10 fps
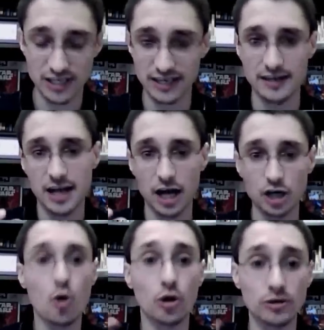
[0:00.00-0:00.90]
like a
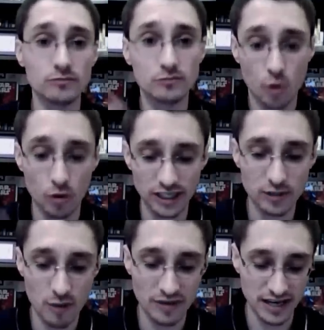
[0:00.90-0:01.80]
courtly
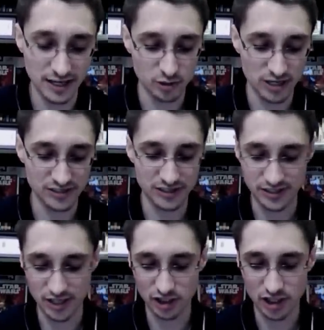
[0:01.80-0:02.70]
women in dresses and
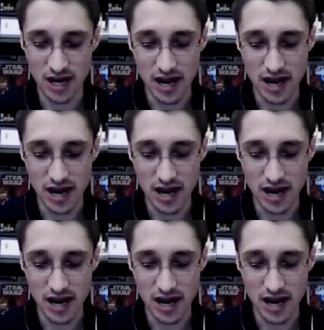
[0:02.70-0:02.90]
such.